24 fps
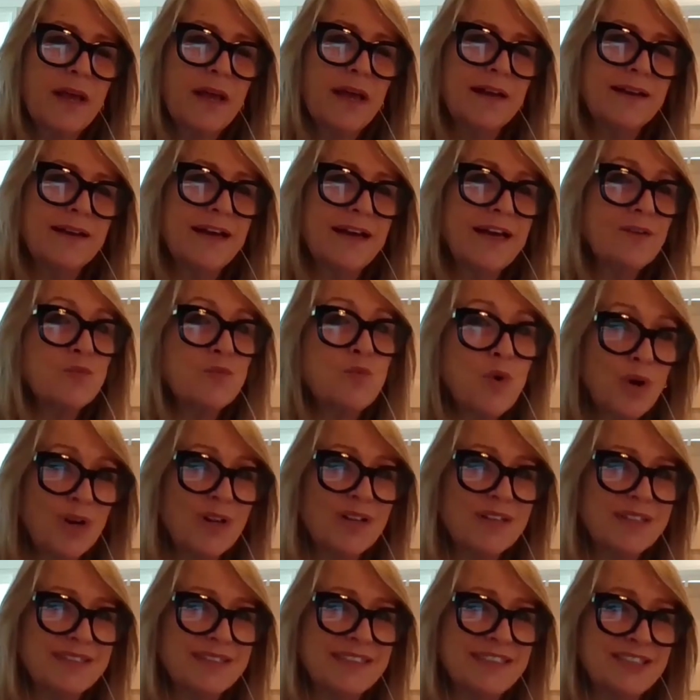Now, I'd
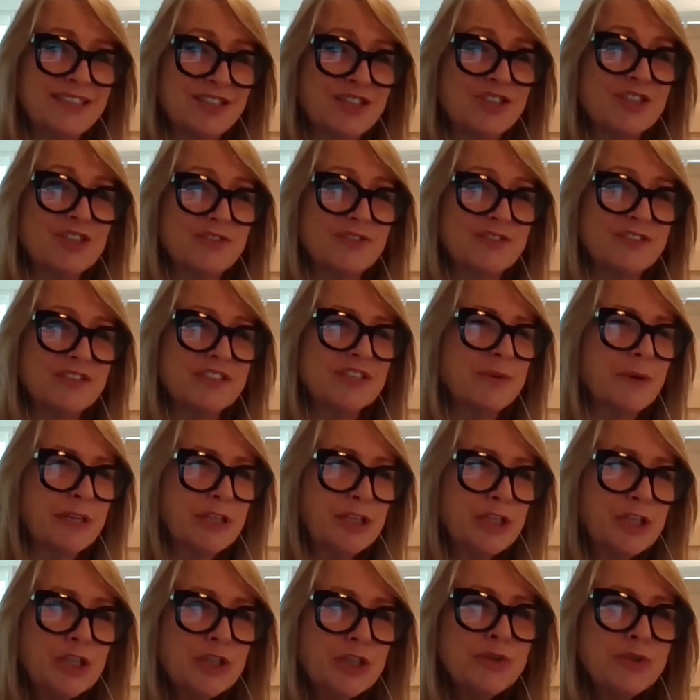worked in insurance, so I
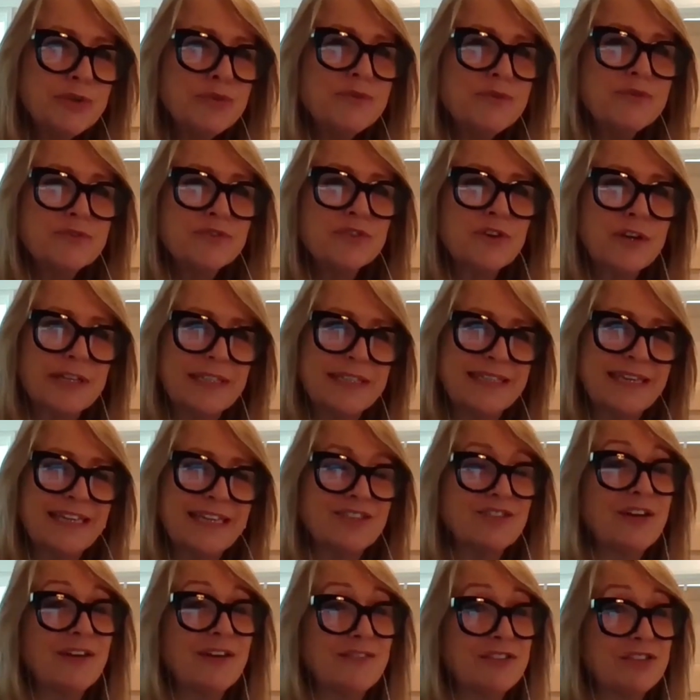knew trying to get
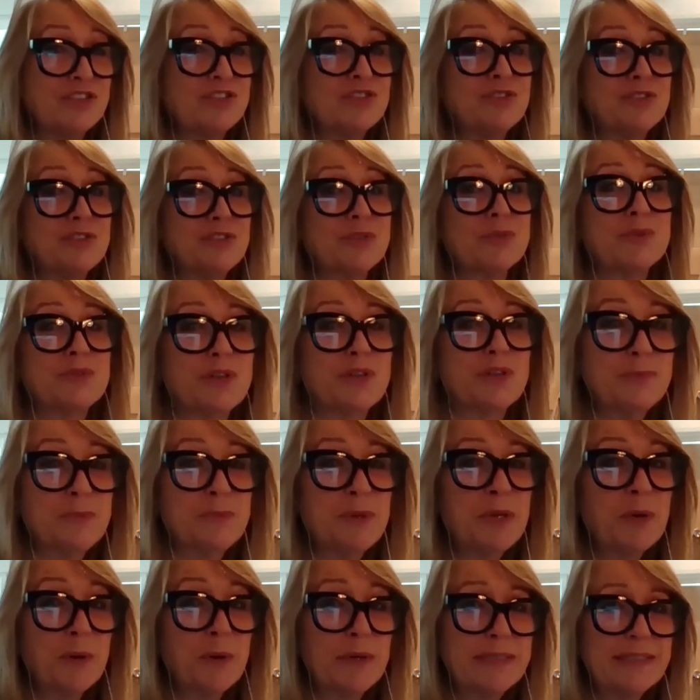travel insurance was going to
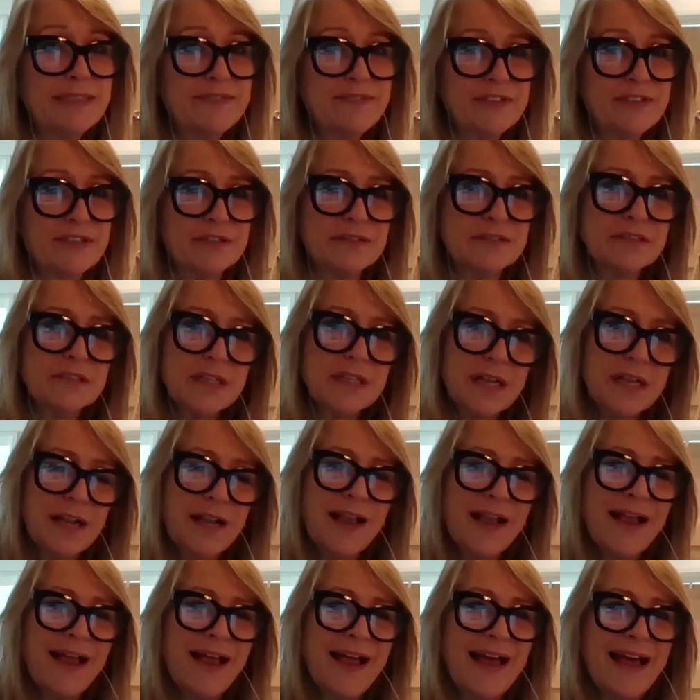be quite difficult.
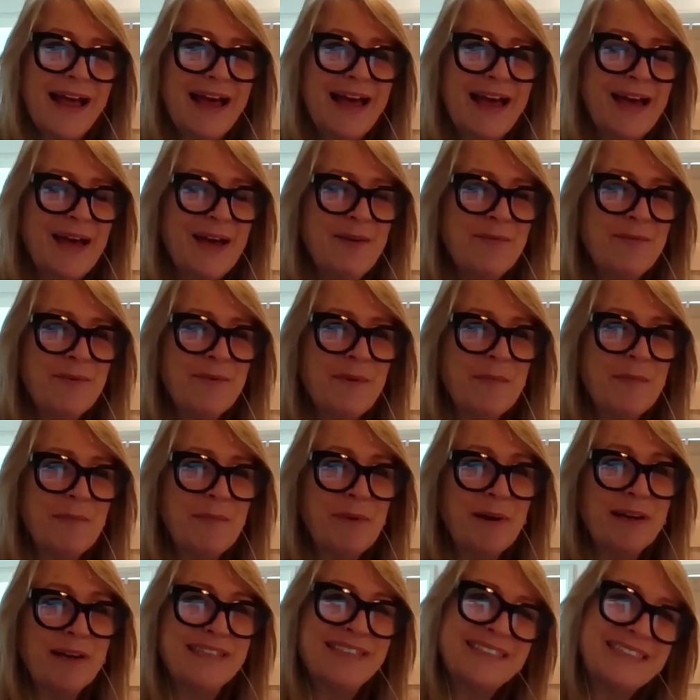I
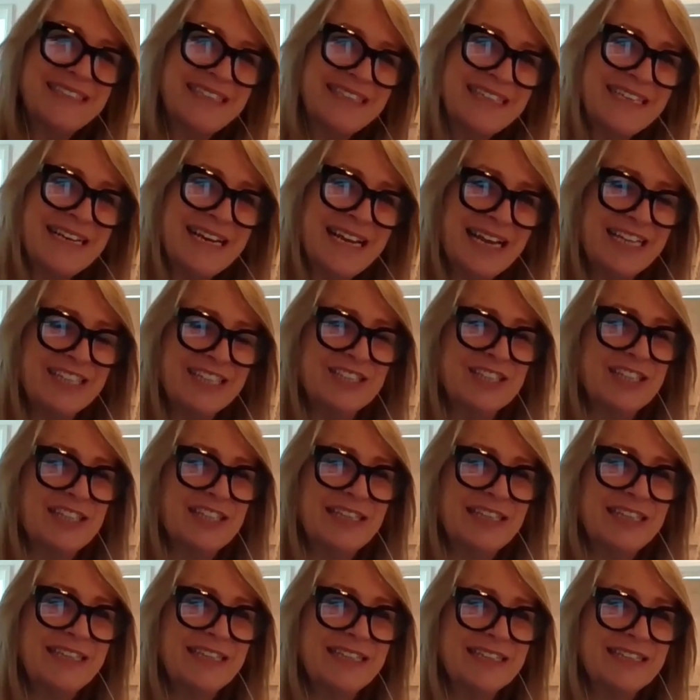didn't
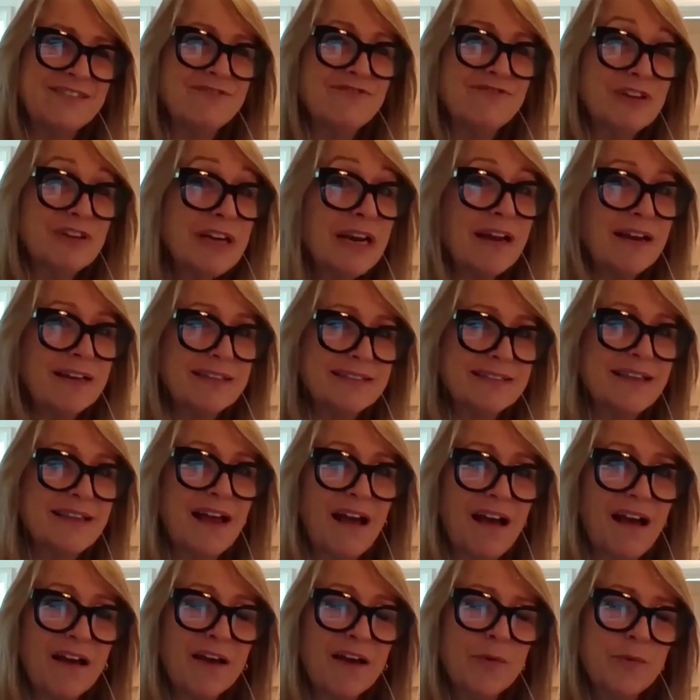actually realize that
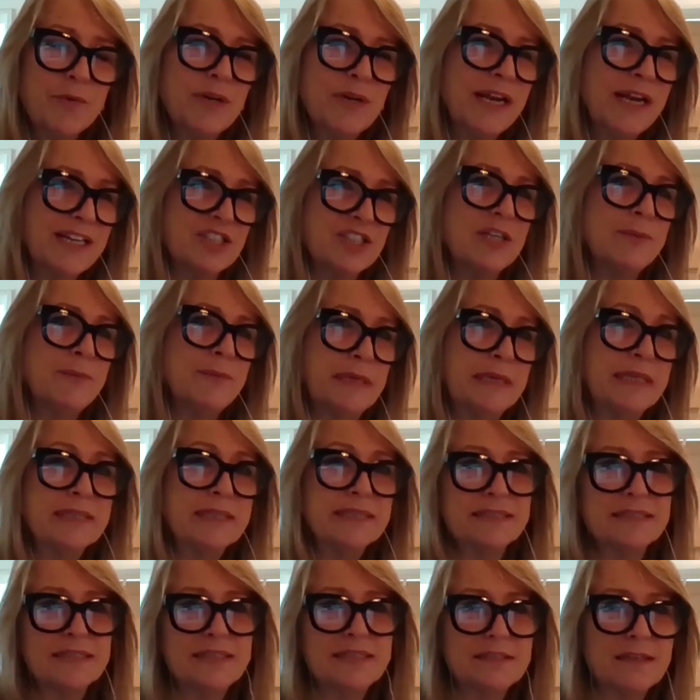I would actually be
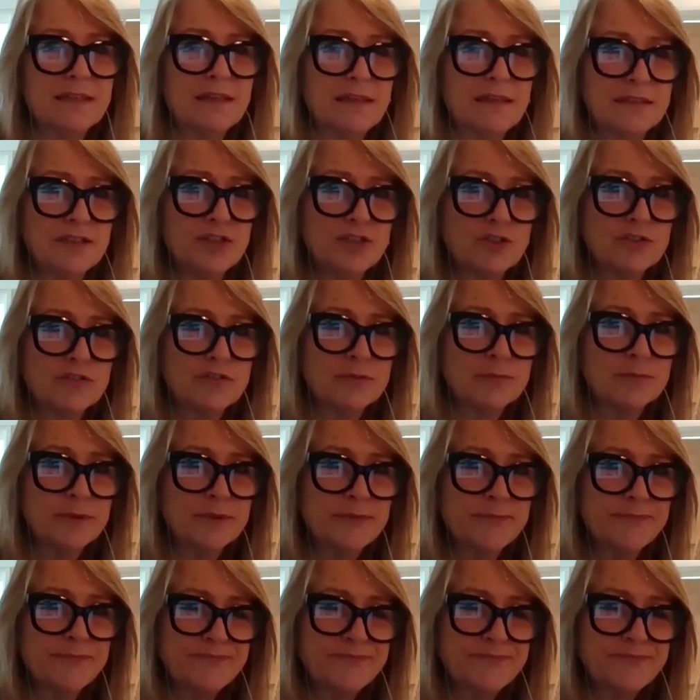considered uninsurable.